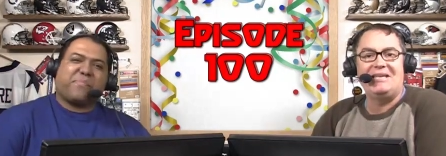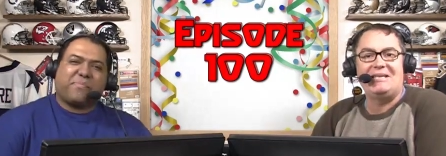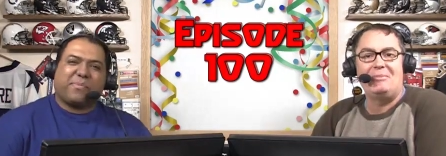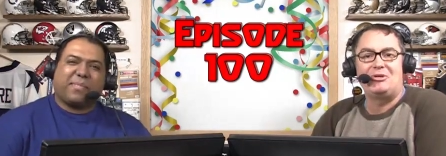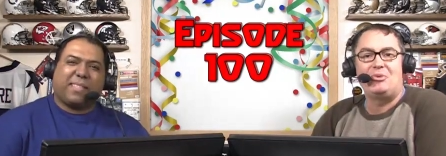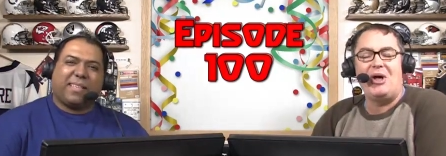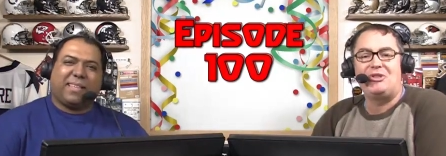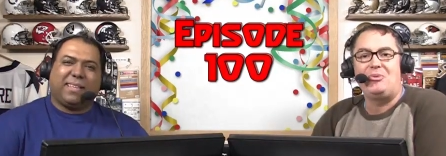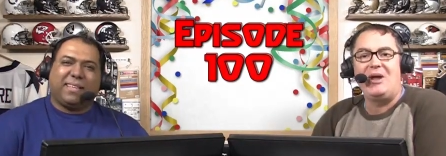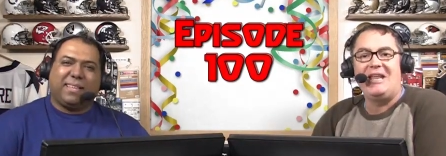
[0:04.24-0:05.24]
Speaker 1: December 12th,
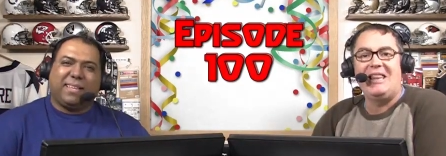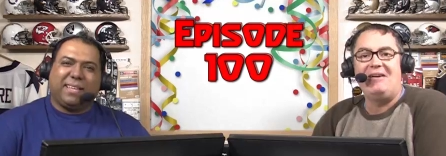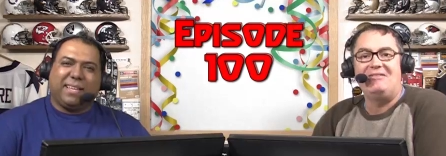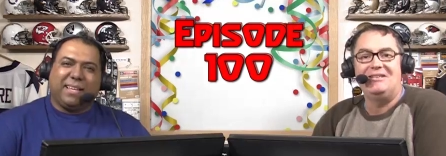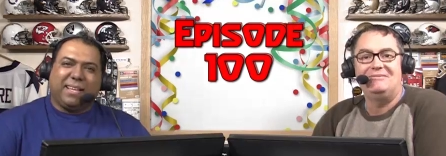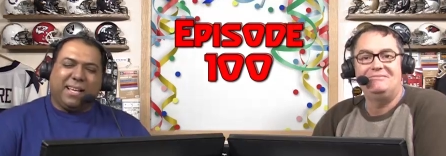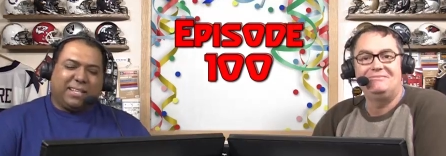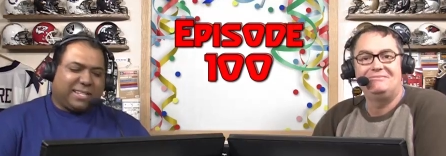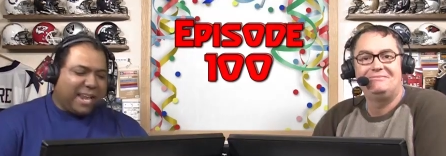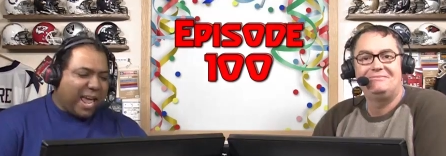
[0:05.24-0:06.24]
2011.
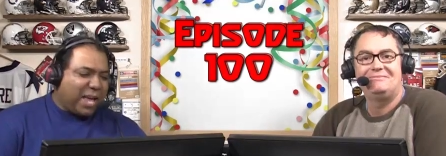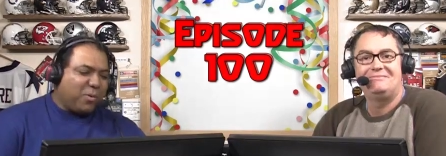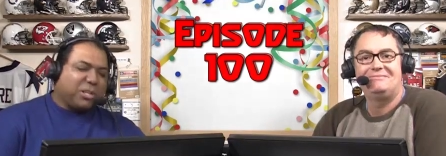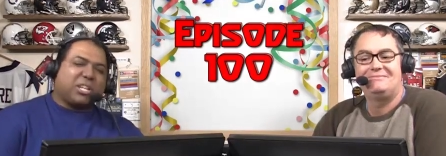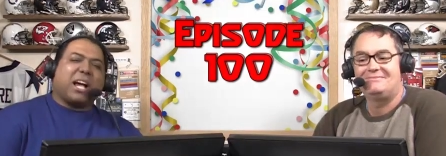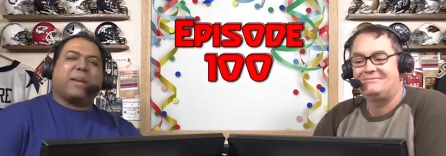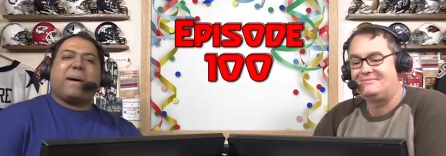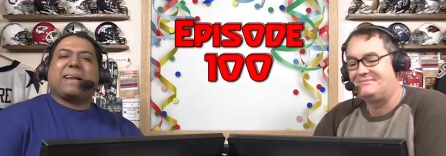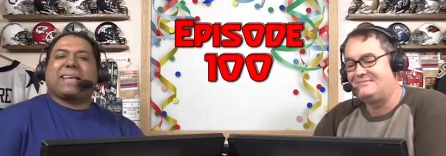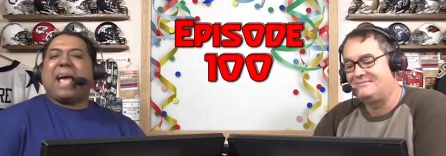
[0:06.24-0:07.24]
Today, we're talking
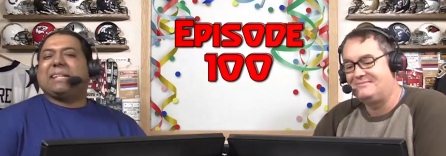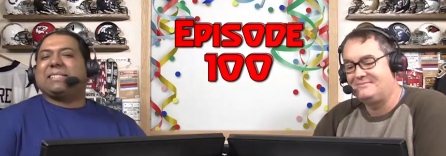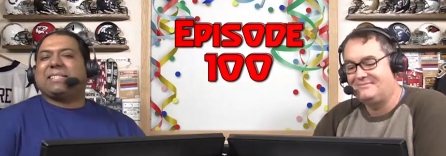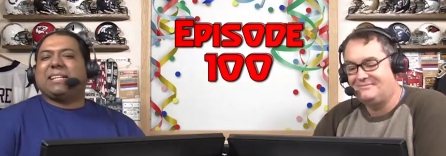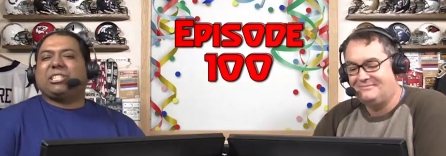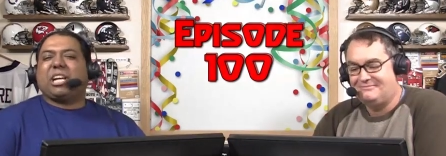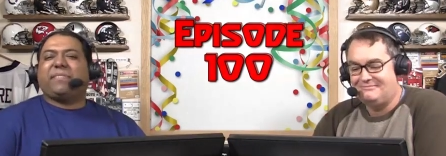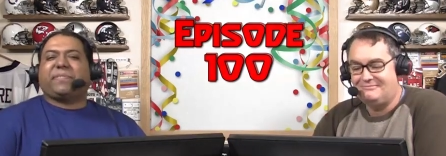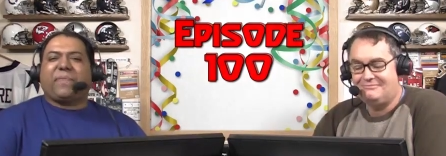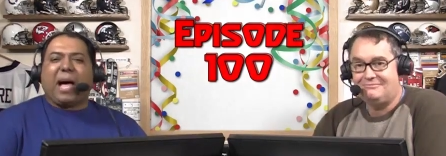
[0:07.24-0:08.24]
about Kansas City
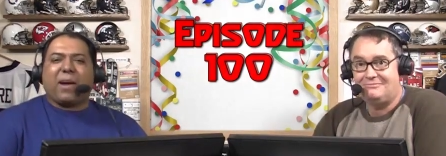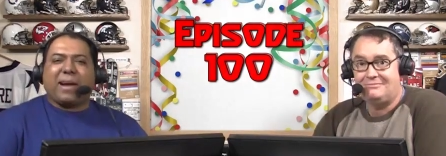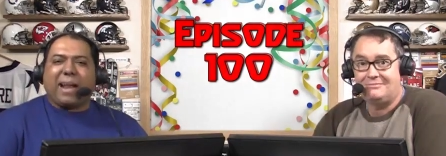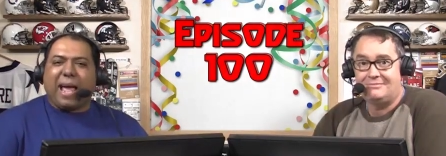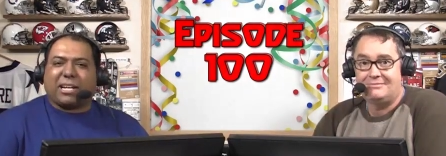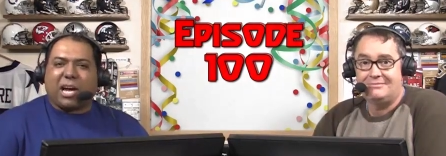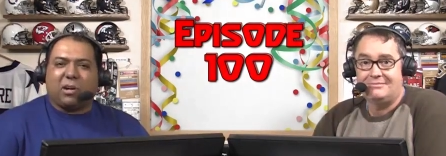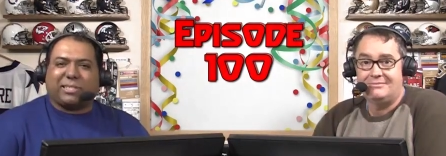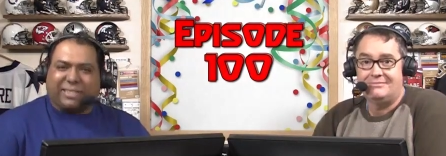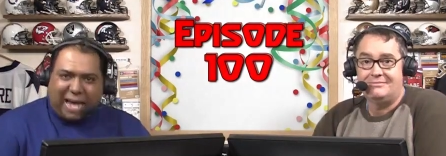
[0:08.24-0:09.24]
Chiefs firing head
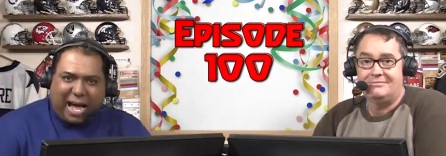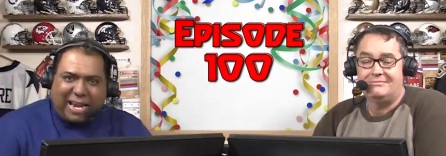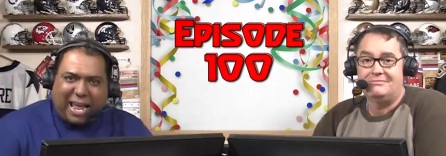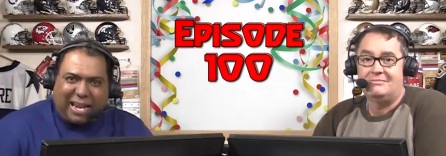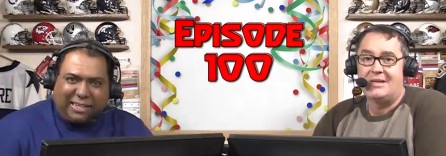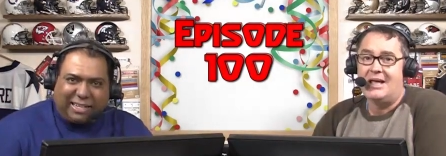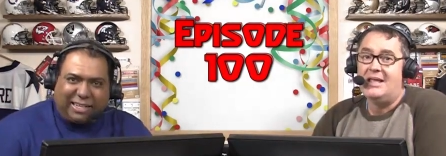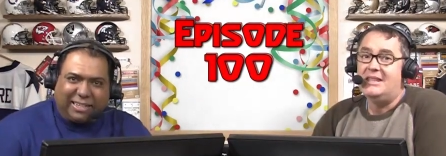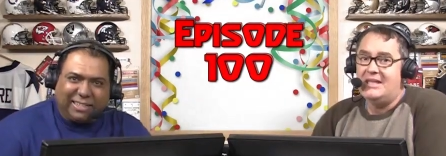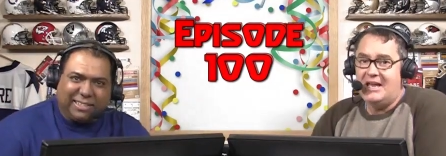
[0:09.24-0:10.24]
coach Todd
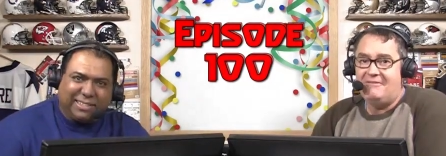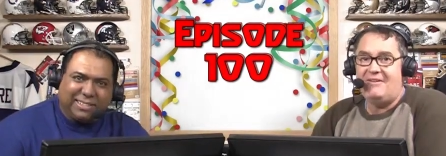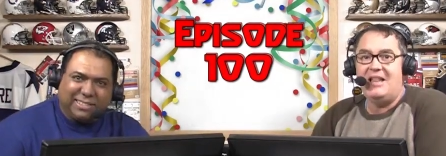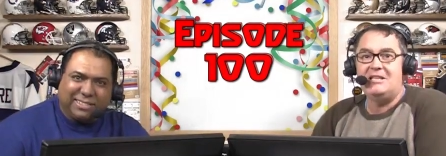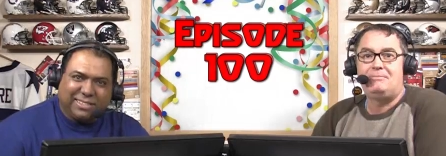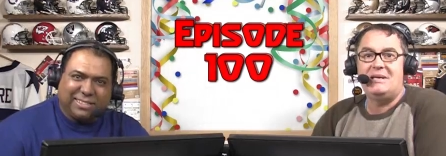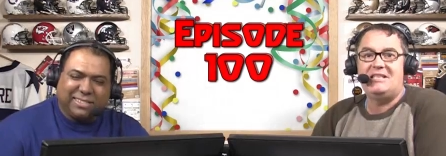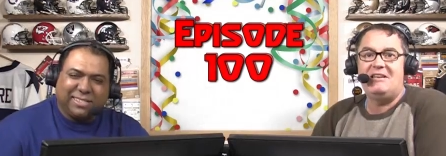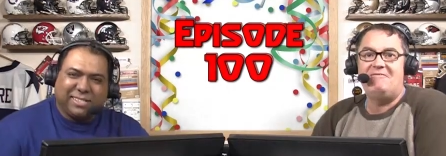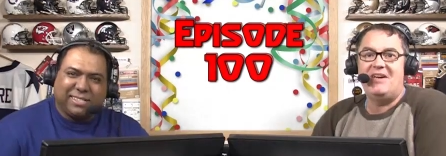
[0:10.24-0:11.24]
Haley.
Speaker 2: The NFL is
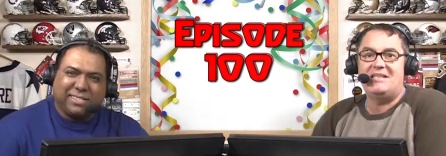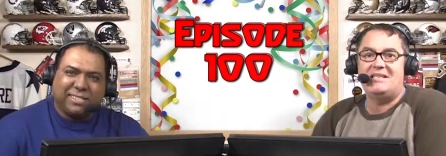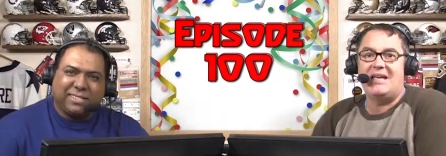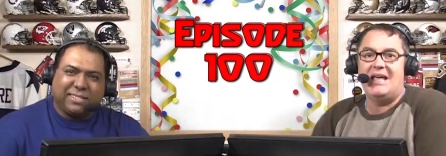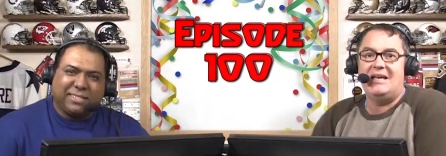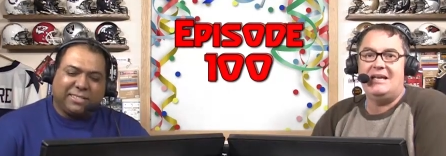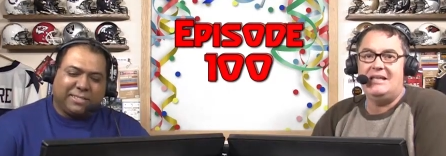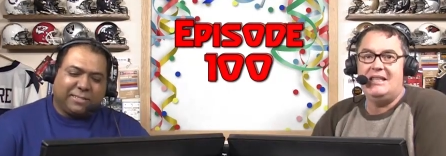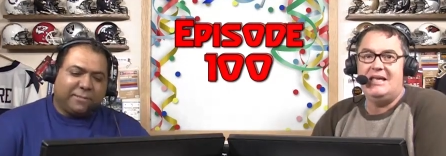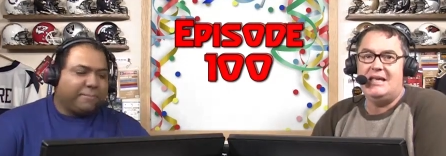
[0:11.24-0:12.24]
busy
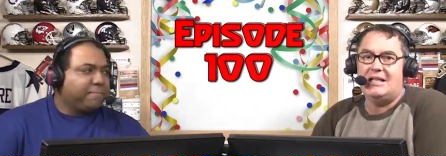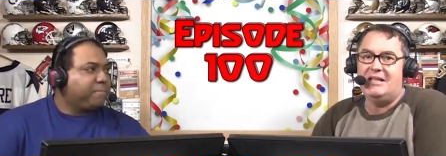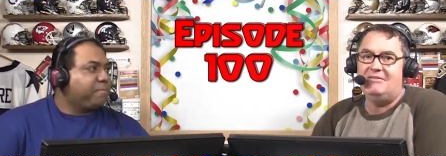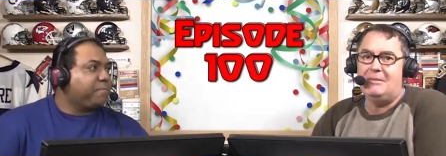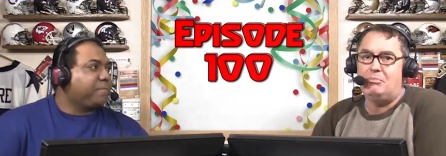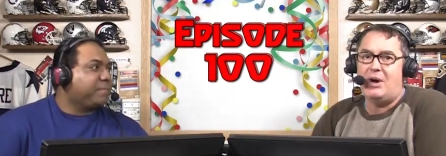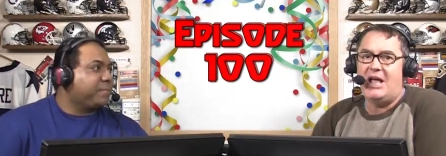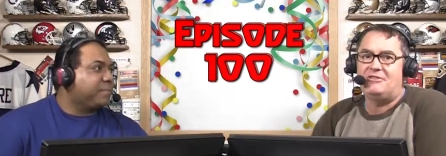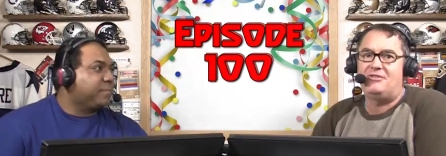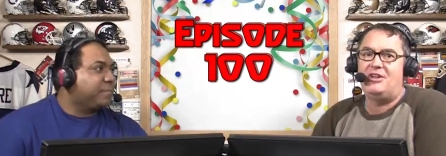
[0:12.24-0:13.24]
investigating the Cleveland
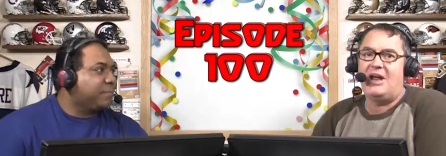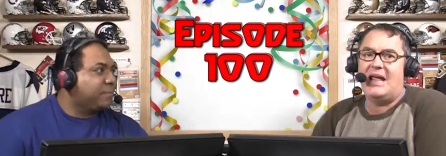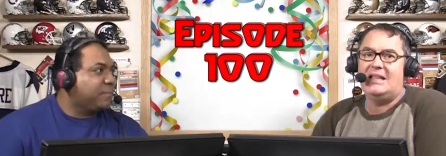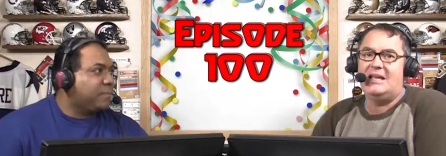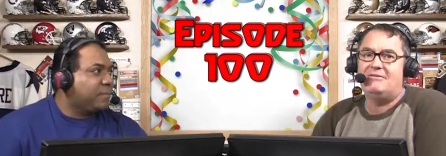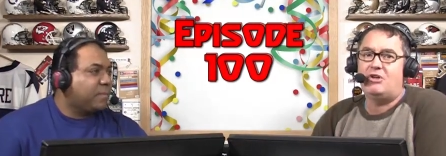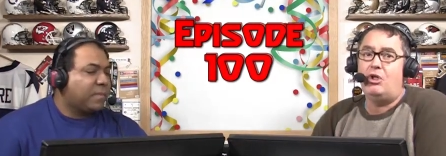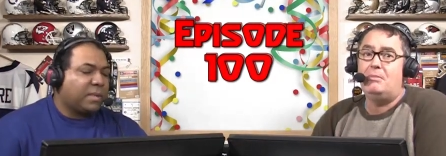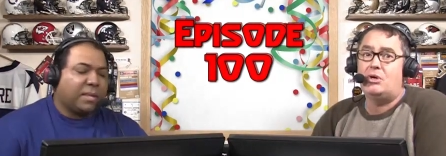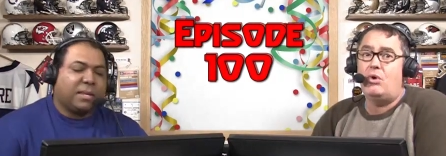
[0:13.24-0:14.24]
Browns for their handling of
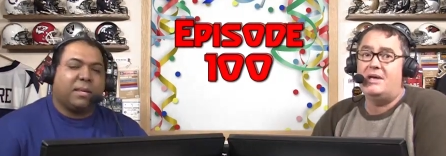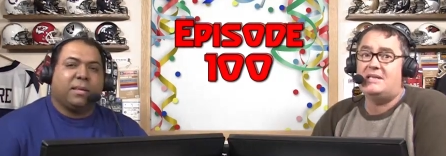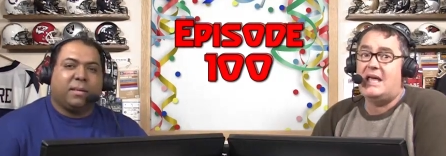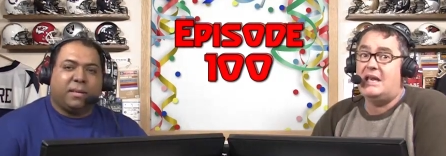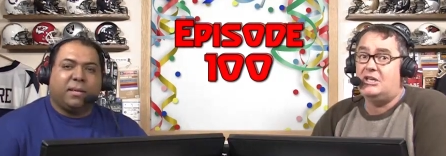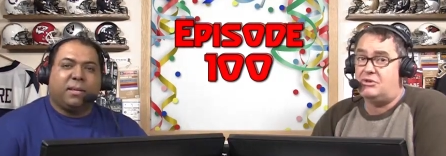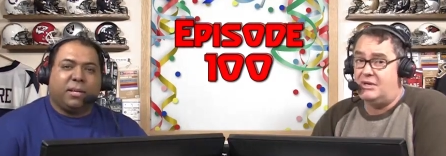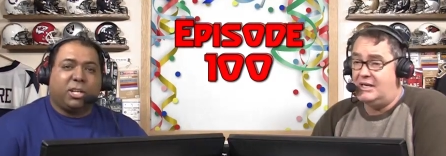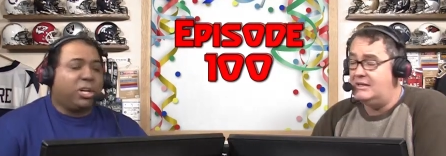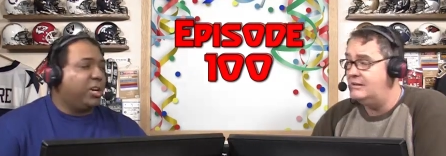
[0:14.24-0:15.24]
Colt McCoy's head
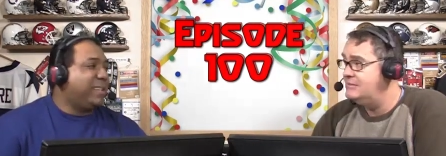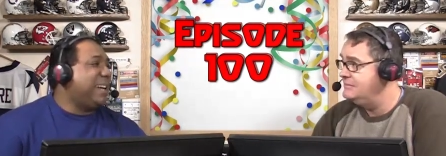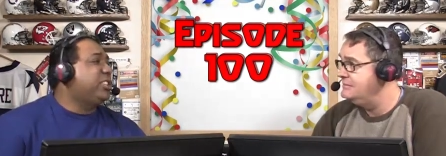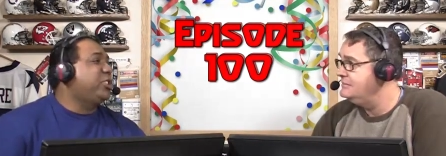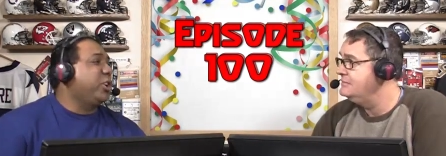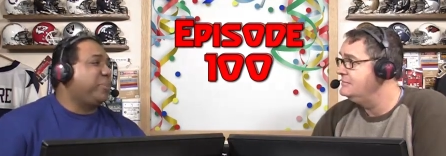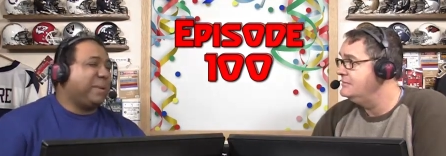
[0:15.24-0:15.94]
injury. Good. They should